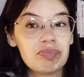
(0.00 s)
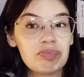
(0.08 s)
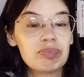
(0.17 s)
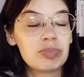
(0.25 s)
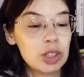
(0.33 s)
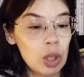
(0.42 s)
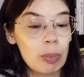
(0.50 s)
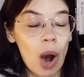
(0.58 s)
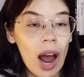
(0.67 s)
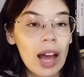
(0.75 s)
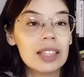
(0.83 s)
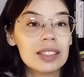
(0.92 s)

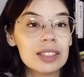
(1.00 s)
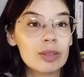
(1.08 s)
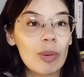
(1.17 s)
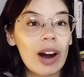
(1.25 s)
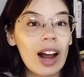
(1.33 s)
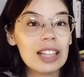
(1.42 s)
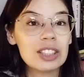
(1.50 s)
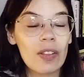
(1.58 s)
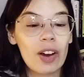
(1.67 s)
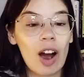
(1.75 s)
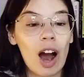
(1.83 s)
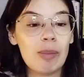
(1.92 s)
surprised when I saw
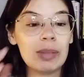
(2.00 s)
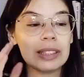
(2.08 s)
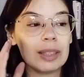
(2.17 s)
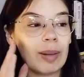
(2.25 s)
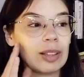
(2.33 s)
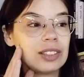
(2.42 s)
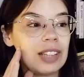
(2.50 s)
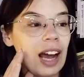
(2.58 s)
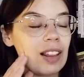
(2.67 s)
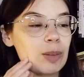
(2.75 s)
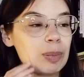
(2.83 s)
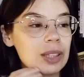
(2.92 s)
the comment about
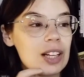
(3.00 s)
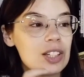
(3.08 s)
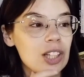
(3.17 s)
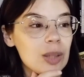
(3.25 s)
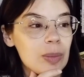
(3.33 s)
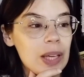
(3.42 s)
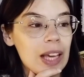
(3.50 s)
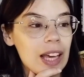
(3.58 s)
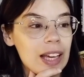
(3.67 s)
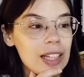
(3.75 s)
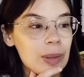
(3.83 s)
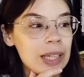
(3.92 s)
Tyler potentially being
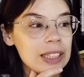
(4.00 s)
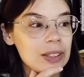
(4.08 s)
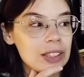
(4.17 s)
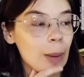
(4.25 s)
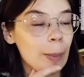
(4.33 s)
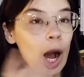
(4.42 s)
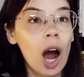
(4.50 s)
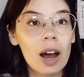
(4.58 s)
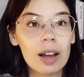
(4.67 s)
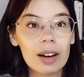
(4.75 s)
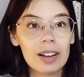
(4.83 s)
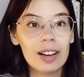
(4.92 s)
it, because I was like, oh my
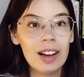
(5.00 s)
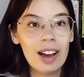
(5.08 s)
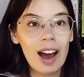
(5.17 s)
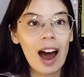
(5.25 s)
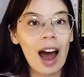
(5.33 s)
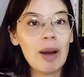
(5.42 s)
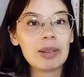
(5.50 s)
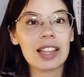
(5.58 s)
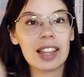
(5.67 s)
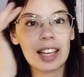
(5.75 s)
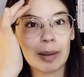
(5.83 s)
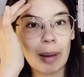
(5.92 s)
god, I
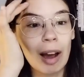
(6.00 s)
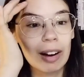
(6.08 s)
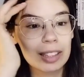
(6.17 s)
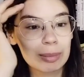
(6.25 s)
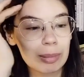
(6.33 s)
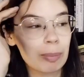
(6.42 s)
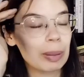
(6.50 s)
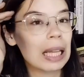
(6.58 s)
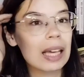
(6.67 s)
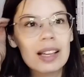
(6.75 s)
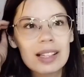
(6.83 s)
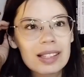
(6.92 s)
wasn't thinking about it, but
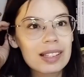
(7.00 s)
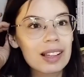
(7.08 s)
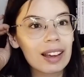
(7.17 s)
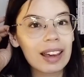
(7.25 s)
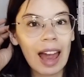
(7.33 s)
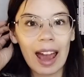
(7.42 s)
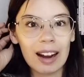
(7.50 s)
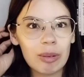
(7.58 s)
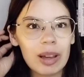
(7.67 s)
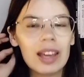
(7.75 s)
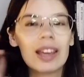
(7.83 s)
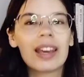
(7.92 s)
please, can
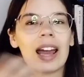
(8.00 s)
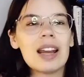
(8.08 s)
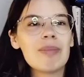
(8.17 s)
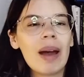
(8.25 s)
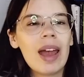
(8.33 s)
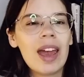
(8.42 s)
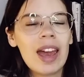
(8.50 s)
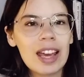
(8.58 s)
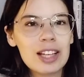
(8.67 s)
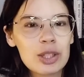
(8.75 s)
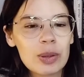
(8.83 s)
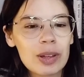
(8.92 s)
my
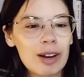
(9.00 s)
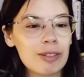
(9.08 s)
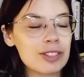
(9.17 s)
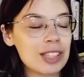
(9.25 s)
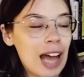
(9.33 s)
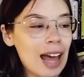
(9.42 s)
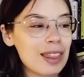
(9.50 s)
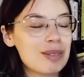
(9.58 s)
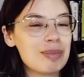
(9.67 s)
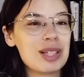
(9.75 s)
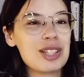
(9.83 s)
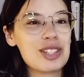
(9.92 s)
hatred of
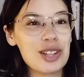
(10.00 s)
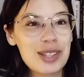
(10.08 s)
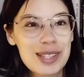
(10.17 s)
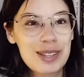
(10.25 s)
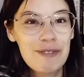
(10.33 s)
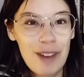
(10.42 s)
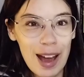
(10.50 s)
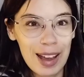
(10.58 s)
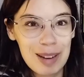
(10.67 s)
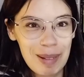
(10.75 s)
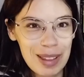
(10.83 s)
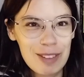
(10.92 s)
Tyler be
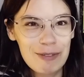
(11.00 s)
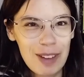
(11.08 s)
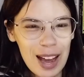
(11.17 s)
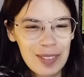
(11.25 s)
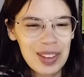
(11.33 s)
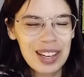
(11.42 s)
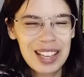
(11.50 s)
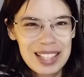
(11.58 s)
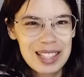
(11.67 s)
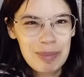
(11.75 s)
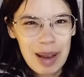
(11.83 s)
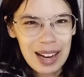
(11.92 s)
justified by the fact that
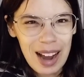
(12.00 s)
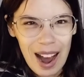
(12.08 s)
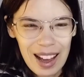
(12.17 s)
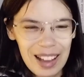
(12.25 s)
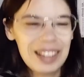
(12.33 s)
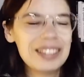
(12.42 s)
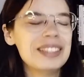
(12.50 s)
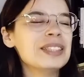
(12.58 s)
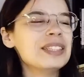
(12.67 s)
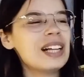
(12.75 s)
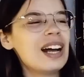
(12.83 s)
he's a bad guy?